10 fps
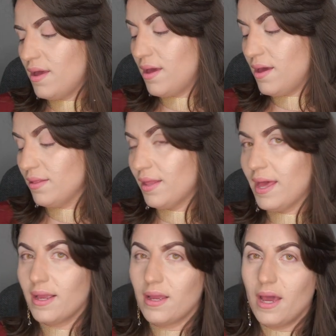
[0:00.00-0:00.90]
and
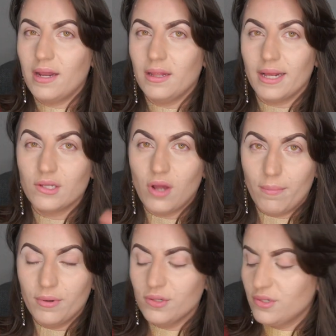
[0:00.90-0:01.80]
like kind of like
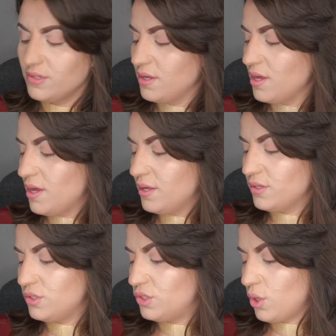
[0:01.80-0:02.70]
toppers.
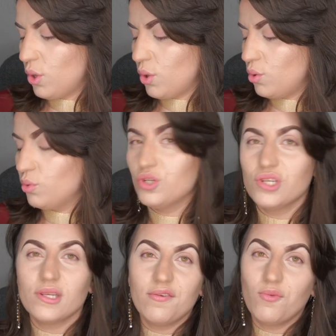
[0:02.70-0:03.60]
So
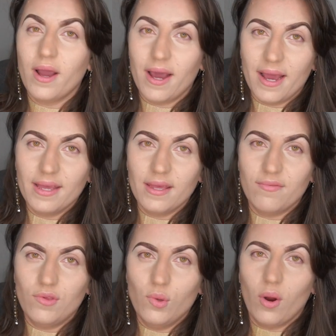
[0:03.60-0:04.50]
just FYI,
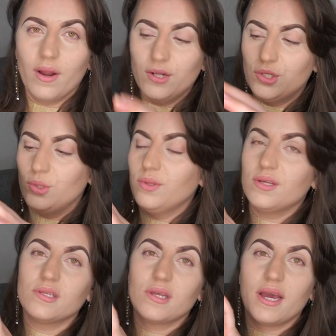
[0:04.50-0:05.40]
if you are into
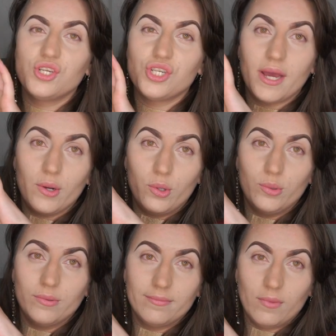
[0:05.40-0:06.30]
this eyeshadow
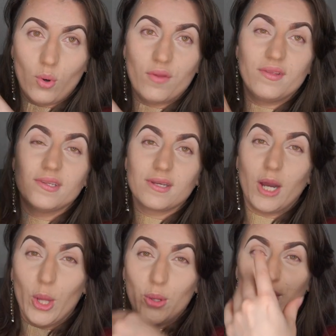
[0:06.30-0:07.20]
or this
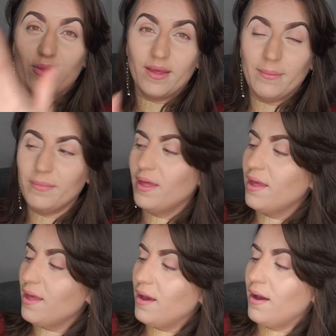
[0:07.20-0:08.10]
color theme,
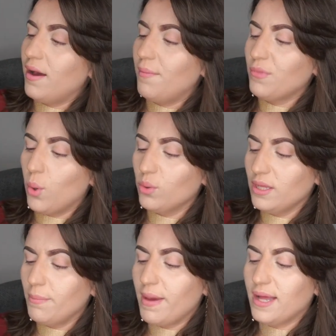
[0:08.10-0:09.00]
the
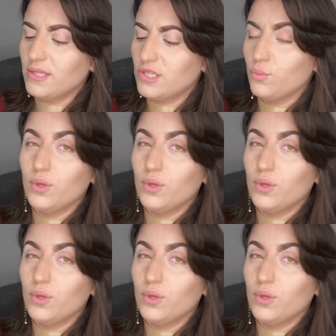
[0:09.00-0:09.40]
only mattes